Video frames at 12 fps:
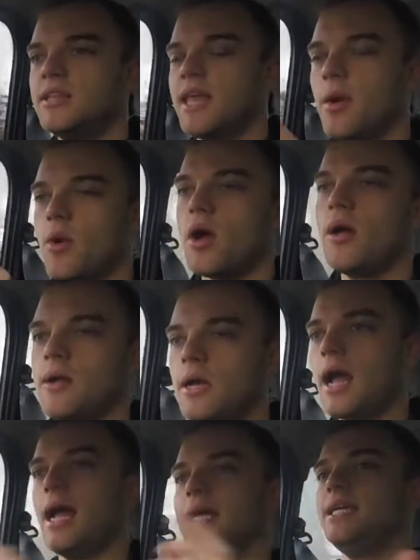They were
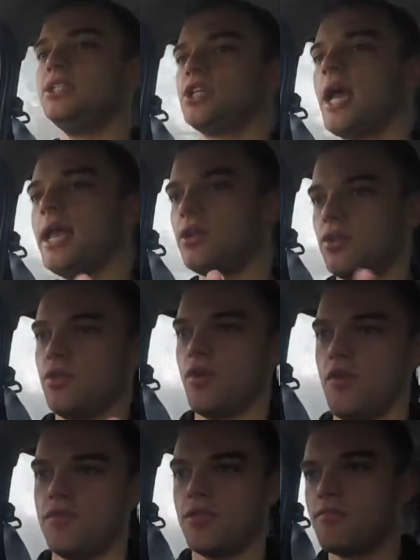at each end
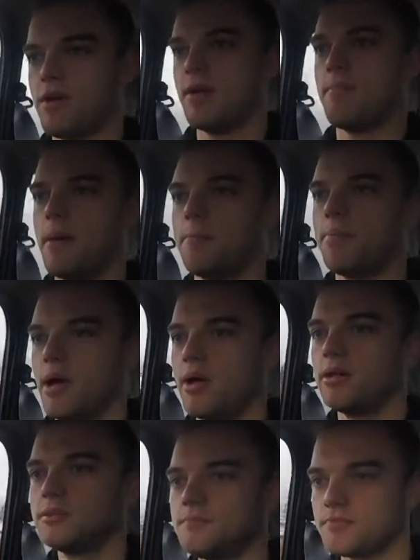of the rear bumper,
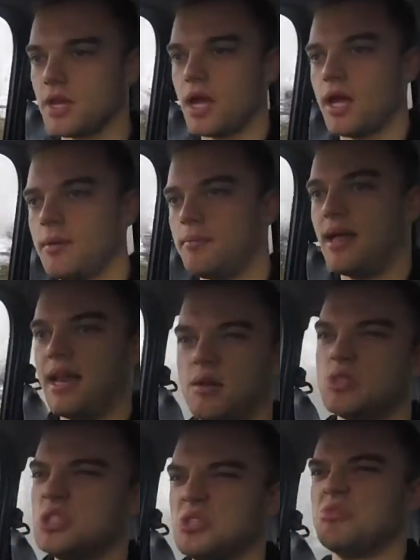and it
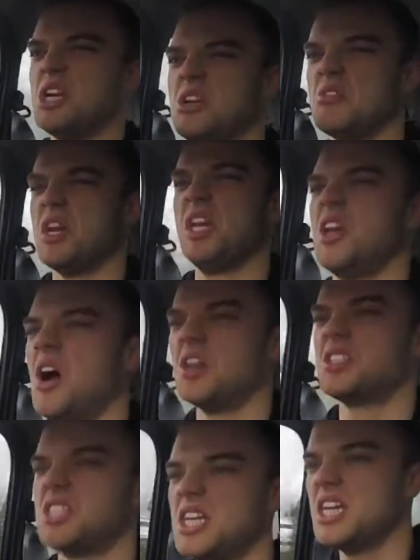was just really, really
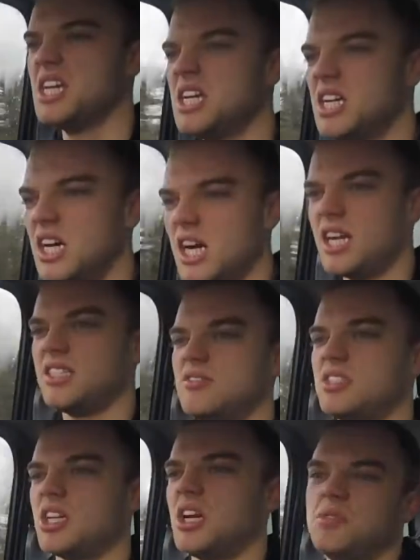nasty.
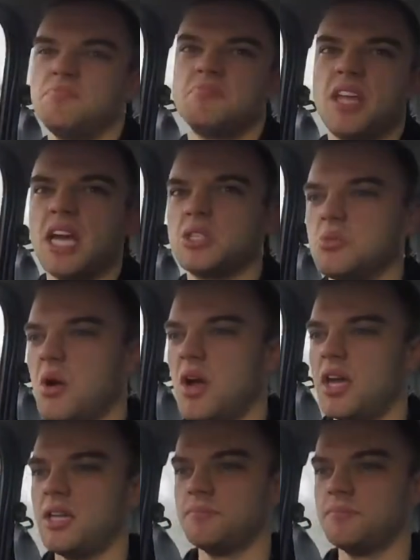So that's why